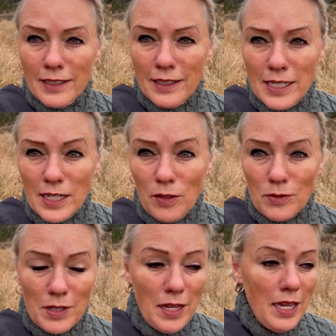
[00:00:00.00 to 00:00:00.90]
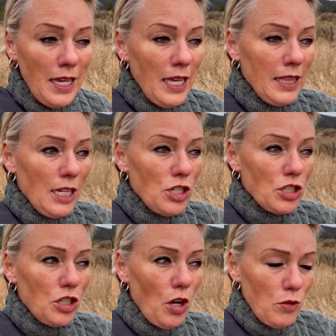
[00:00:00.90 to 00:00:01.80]
They don't. They
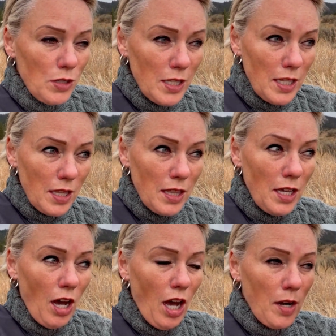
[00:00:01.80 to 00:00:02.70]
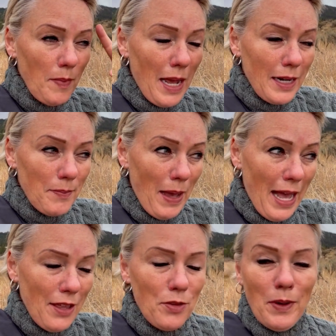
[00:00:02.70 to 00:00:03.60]
just go to the automatic
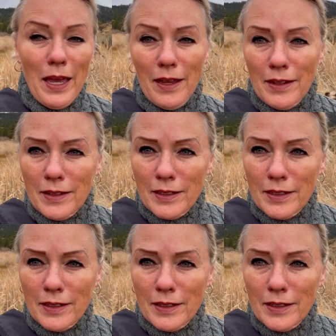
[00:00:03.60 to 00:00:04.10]
pathway